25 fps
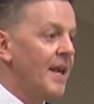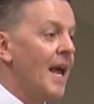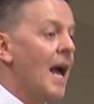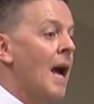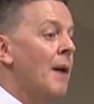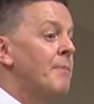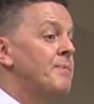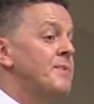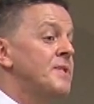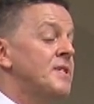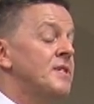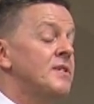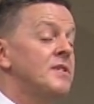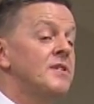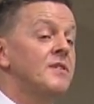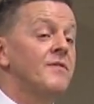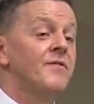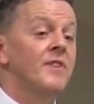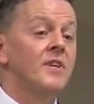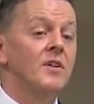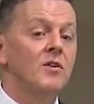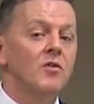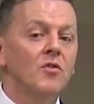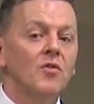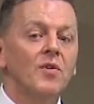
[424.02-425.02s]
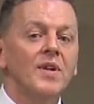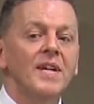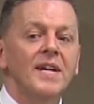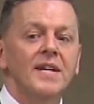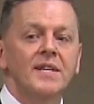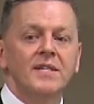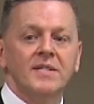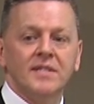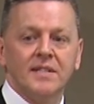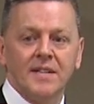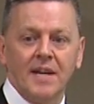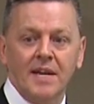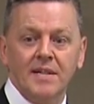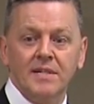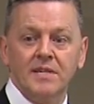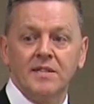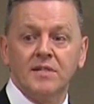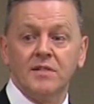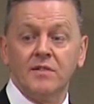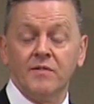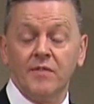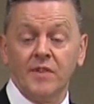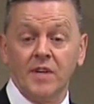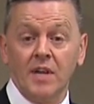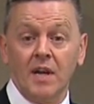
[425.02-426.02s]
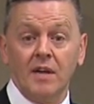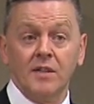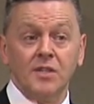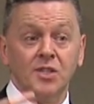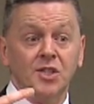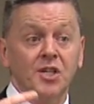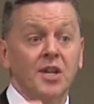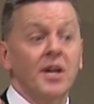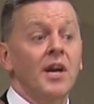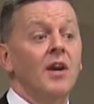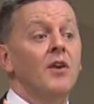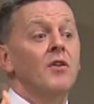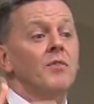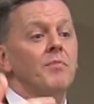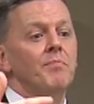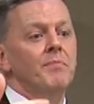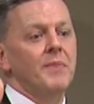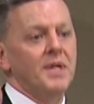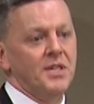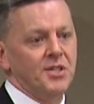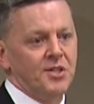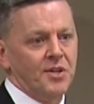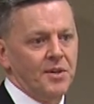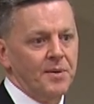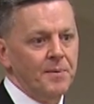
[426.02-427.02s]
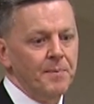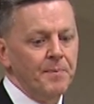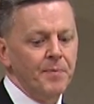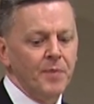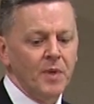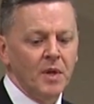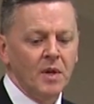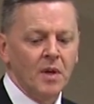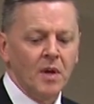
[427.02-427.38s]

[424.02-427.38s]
The absence of an agreed sense of a shared mission.